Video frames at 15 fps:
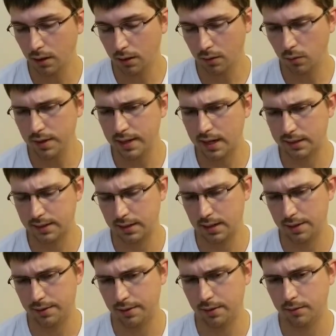We got
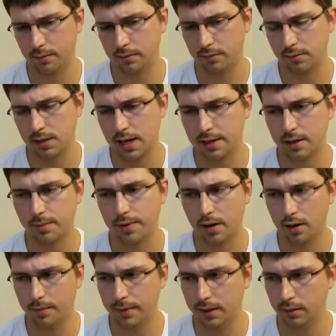together, got an
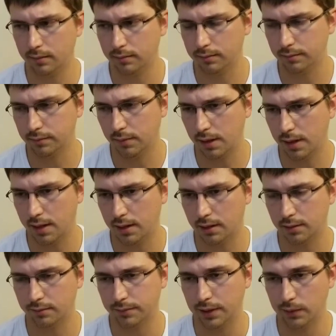apartment.
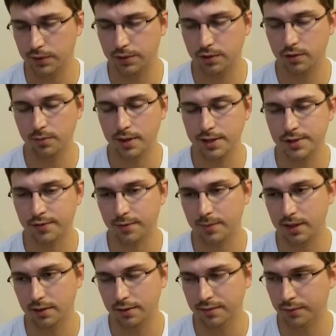That was too much for
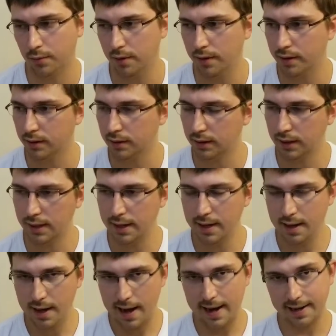me to afford.
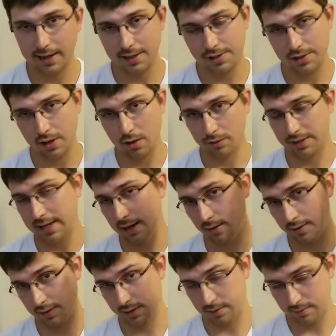I got into
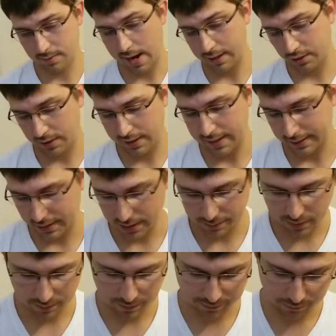hotels actually that
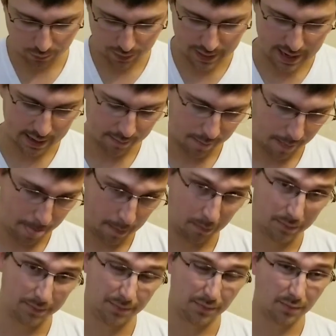summer before that.
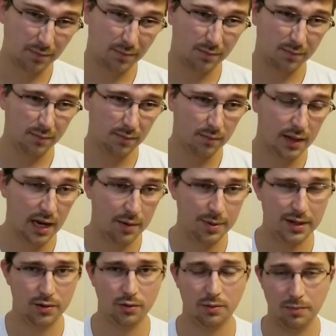I've
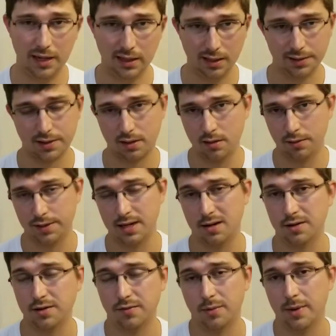been doing maintenance in
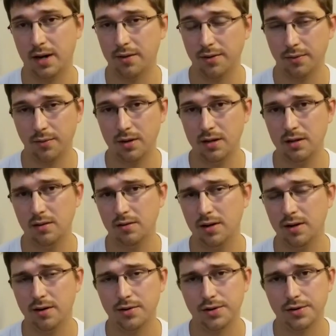hotels for about 3
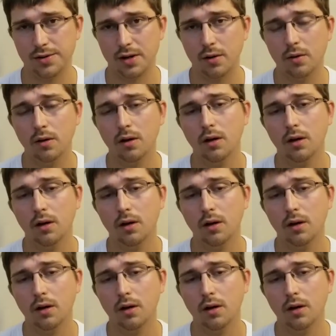years or so,